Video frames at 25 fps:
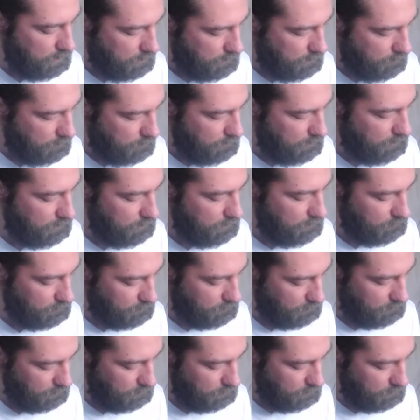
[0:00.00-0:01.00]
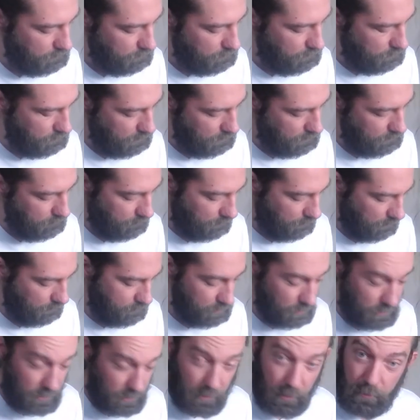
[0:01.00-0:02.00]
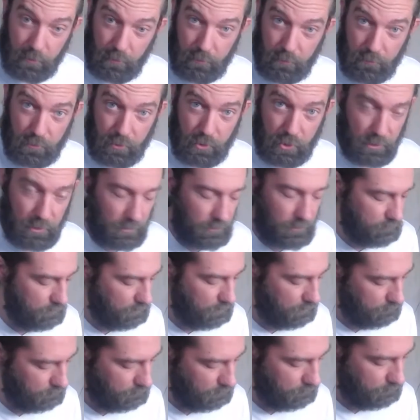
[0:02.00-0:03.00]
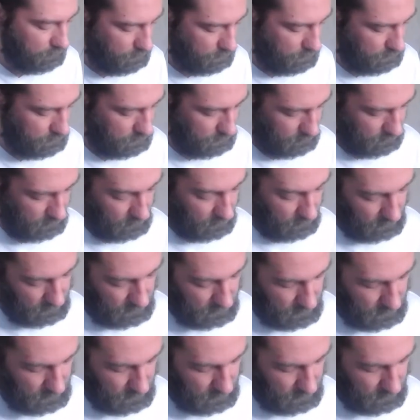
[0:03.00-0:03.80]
these two, if I'm just going to do G as an example, and then these